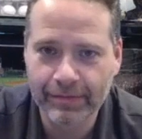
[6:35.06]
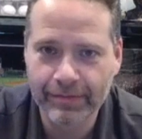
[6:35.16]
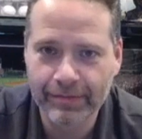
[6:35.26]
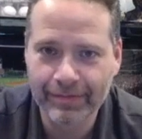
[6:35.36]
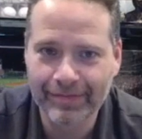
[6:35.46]

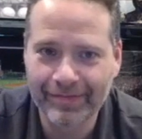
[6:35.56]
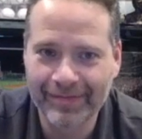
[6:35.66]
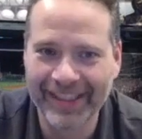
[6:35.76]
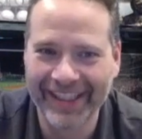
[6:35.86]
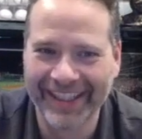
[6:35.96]

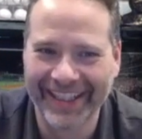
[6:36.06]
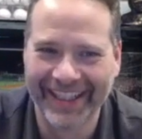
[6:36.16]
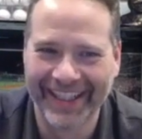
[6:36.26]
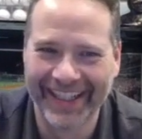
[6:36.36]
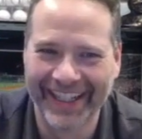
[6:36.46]

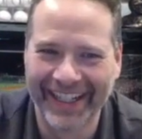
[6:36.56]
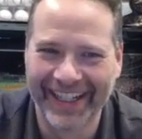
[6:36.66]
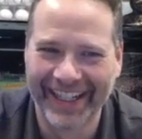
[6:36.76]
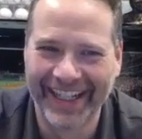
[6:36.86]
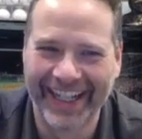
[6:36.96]

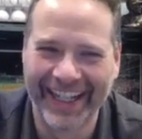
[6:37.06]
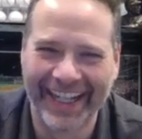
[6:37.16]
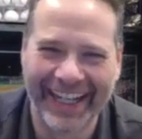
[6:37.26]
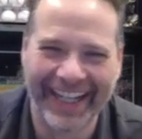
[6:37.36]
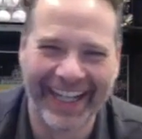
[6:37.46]

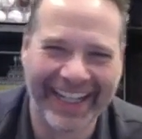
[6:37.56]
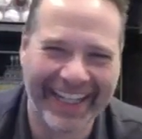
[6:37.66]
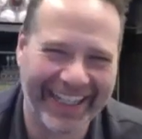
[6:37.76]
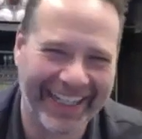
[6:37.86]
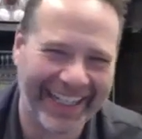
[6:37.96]

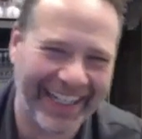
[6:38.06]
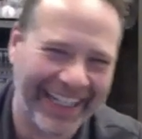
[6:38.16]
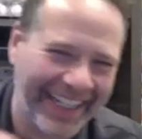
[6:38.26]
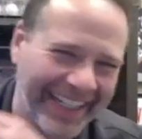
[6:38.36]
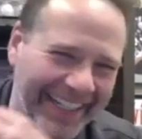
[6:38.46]

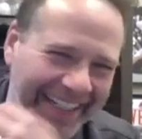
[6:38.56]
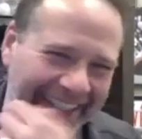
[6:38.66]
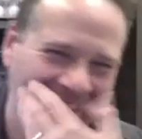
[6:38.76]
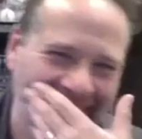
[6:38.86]
The person shown says nothing.